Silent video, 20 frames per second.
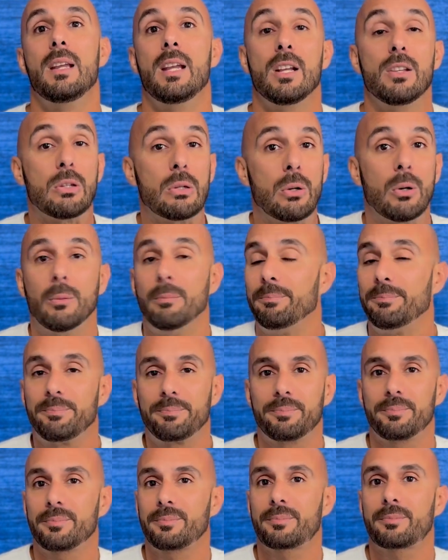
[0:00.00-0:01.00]
And so
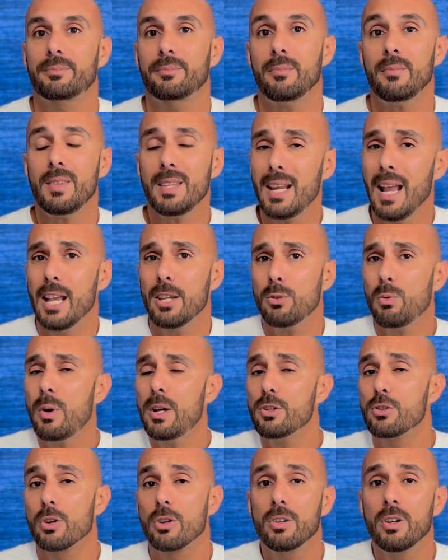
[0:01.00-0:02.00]
that's why
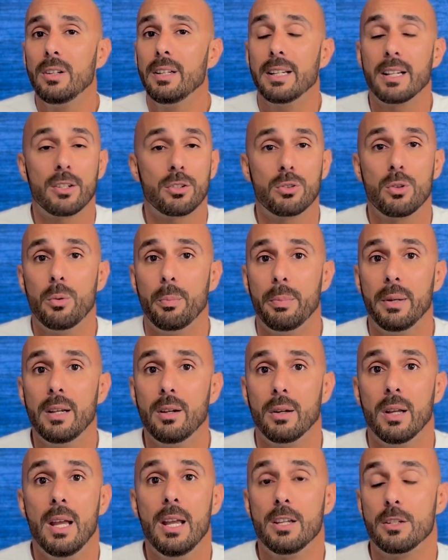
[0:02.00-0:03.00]
journaling is so
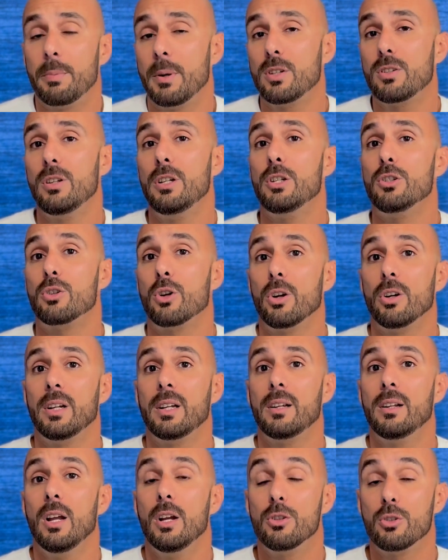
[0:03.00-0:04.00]
big, especially
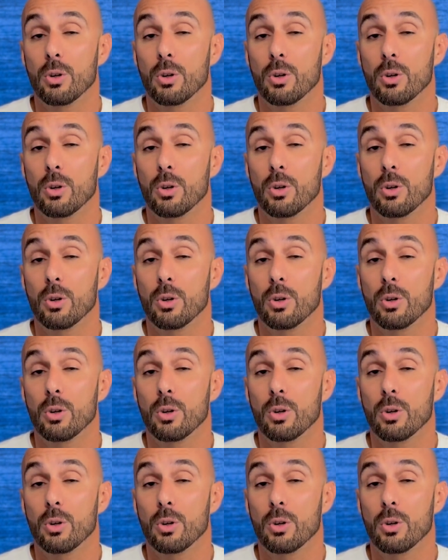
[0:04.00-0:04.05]
journaling